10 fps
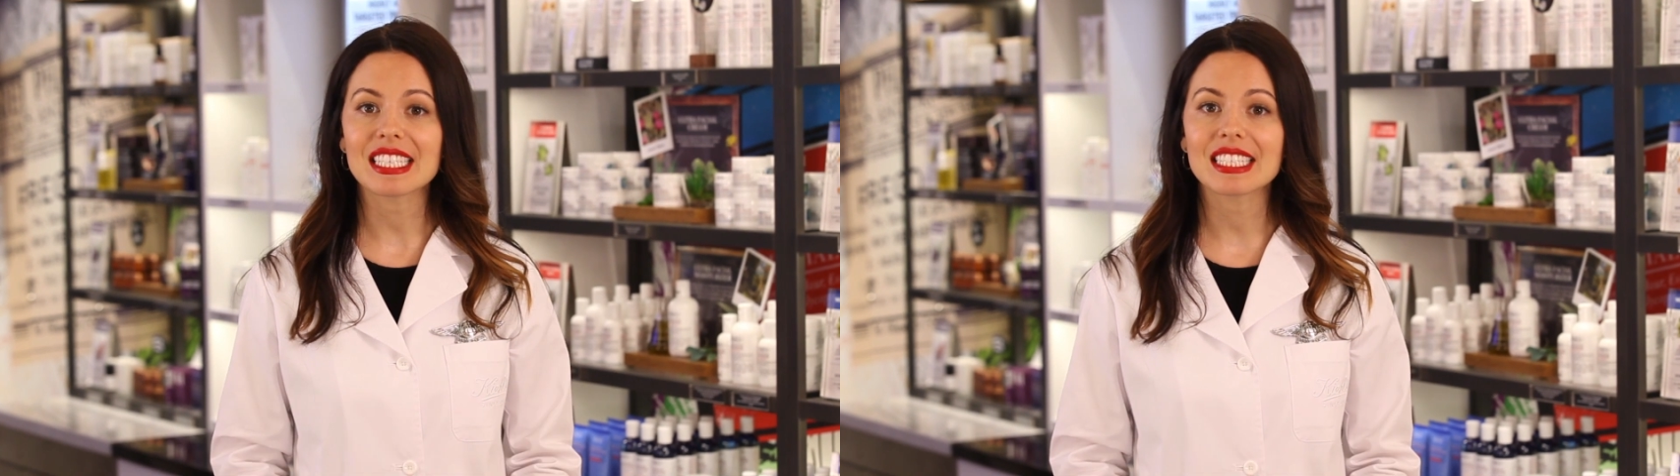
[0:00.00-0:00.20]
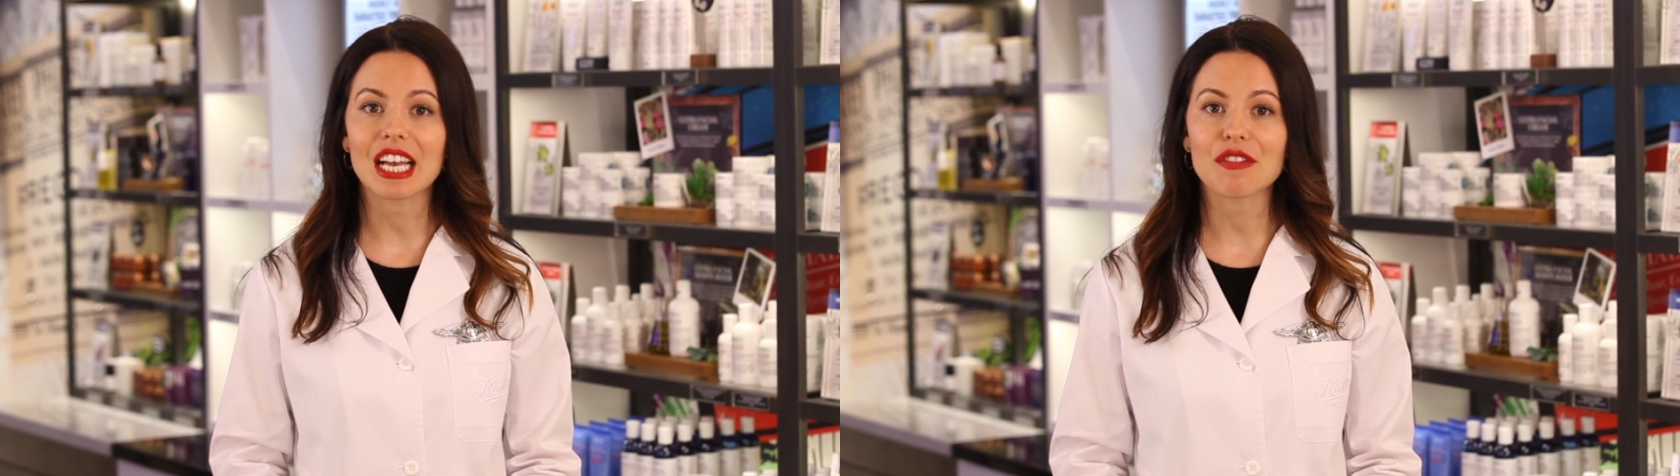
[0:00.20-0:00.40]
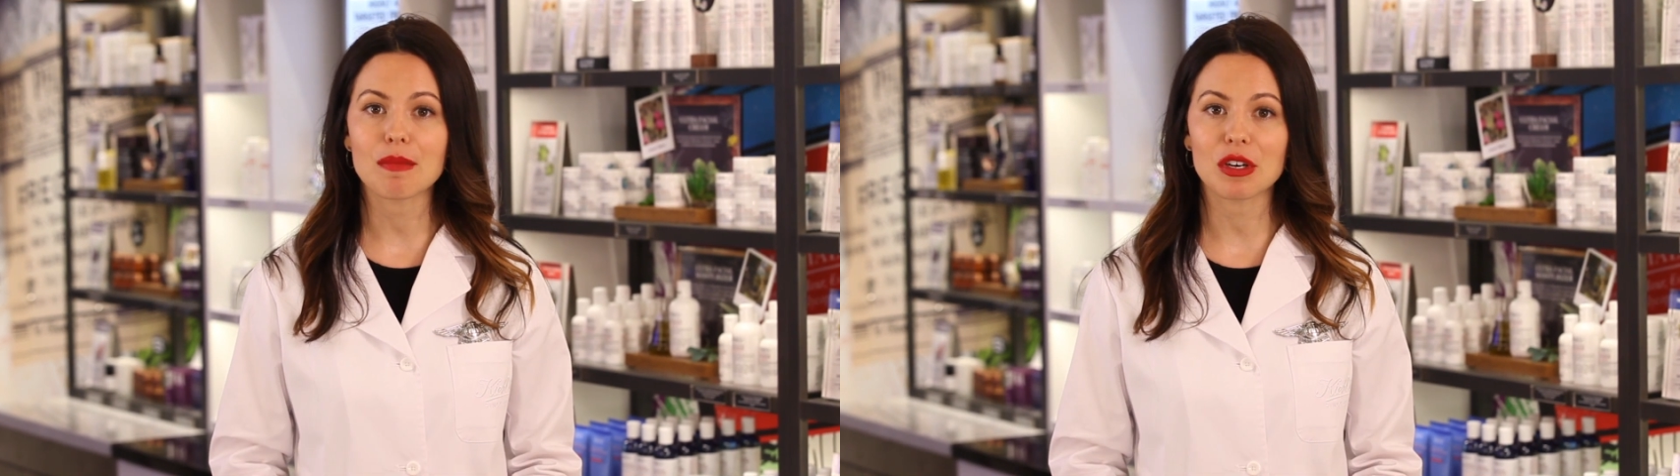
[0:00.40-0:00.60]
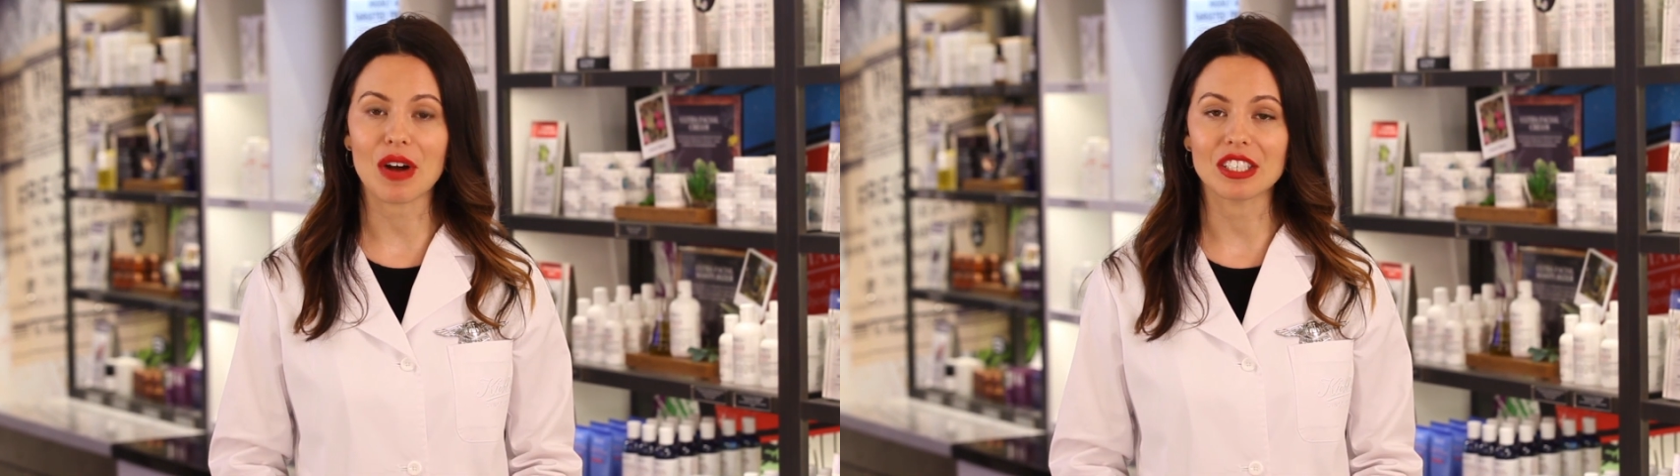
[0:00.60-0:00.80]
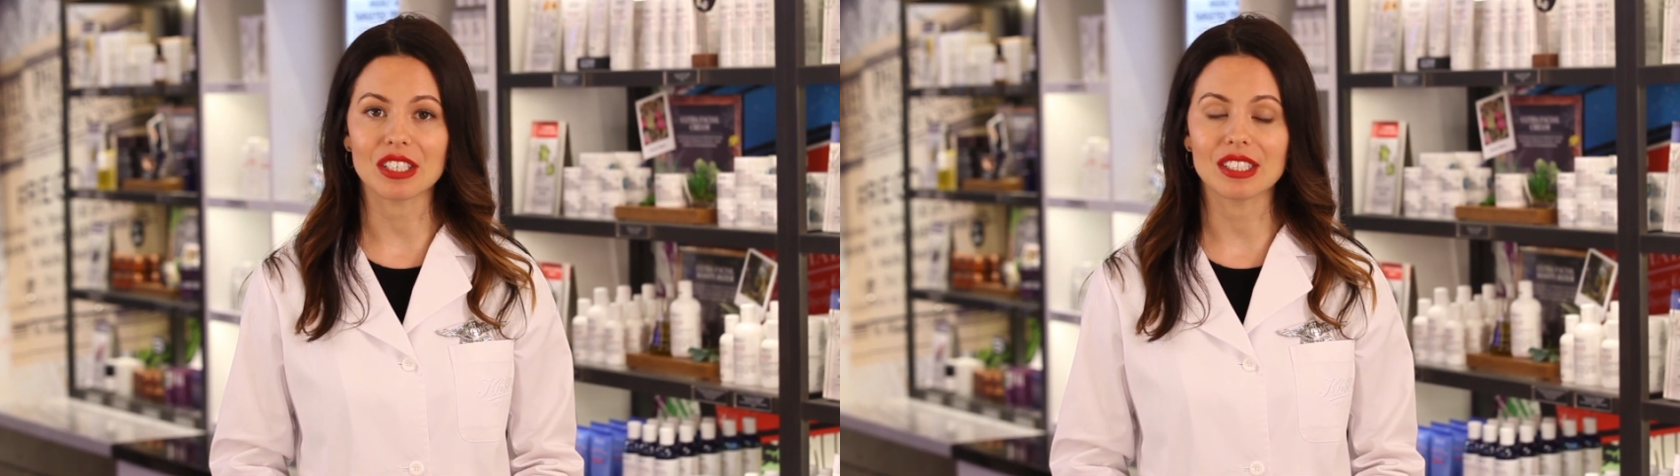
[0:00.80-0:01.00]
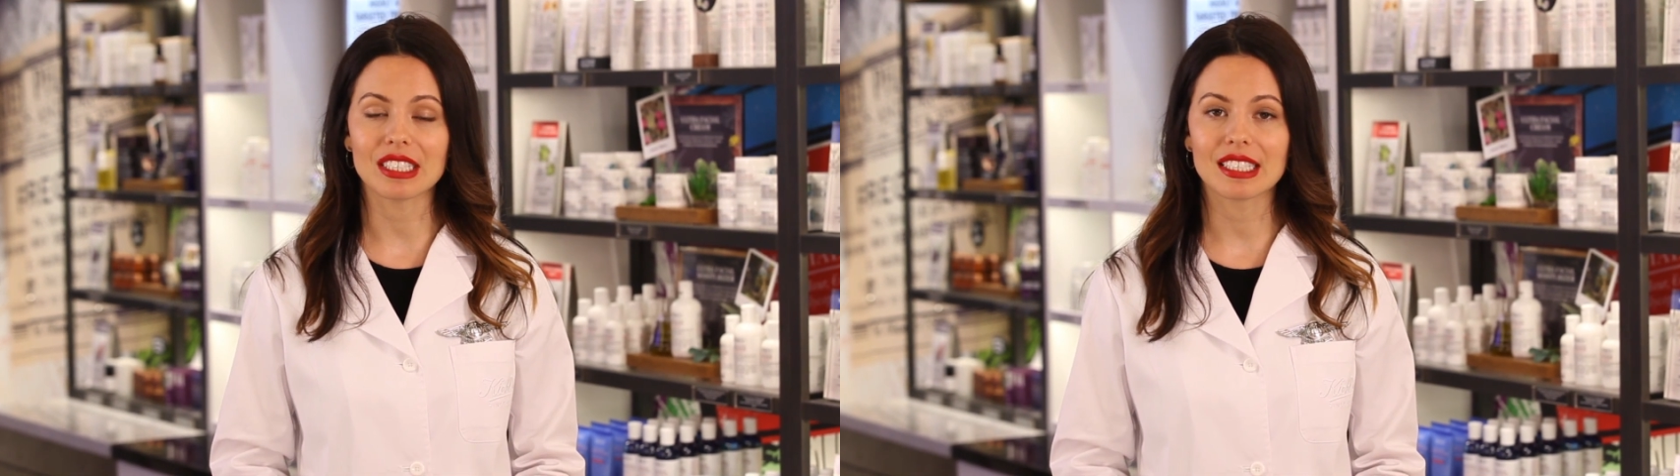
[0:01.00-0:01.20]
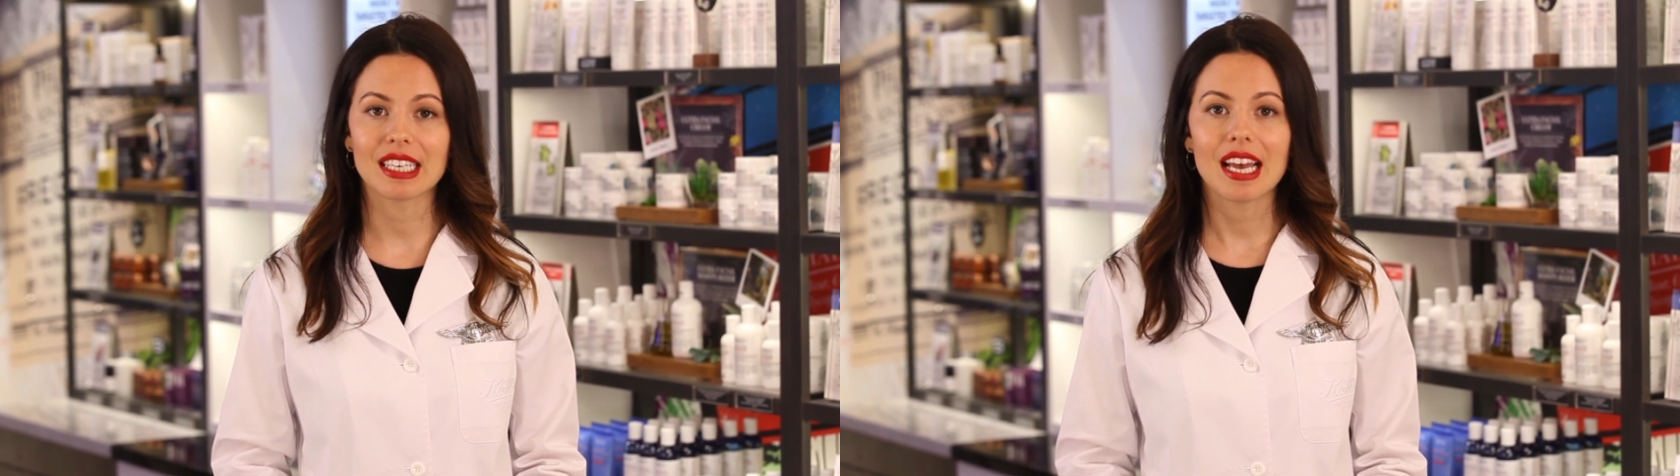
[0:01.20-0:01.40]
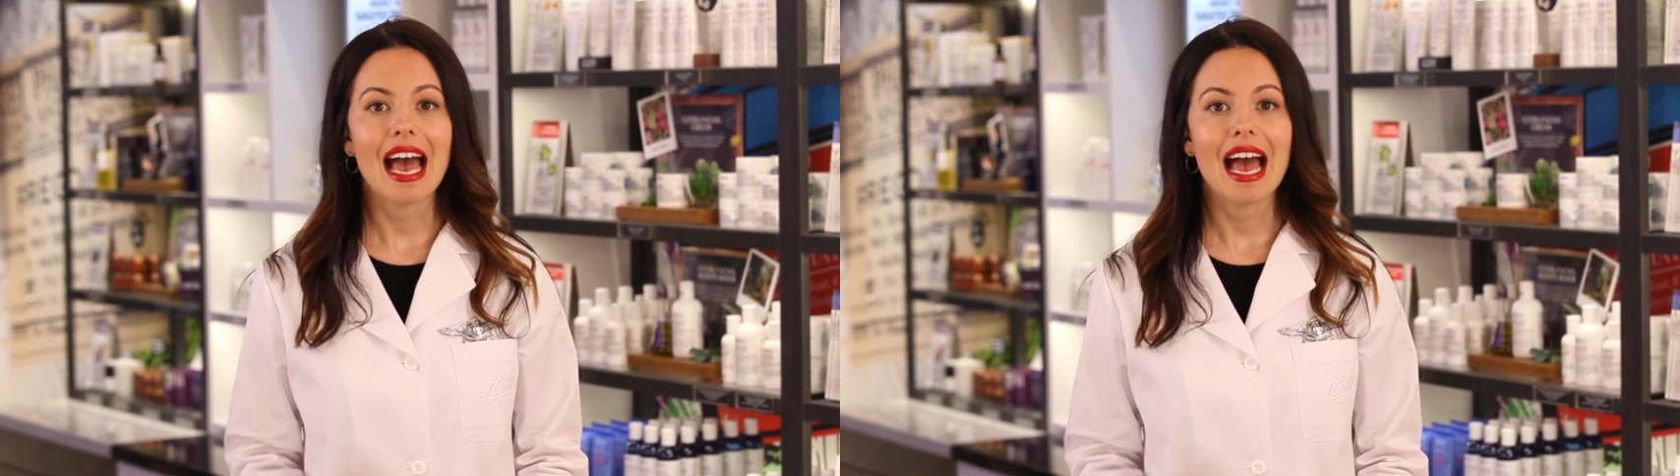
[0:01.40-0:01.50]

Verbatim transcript: itself from aggressors.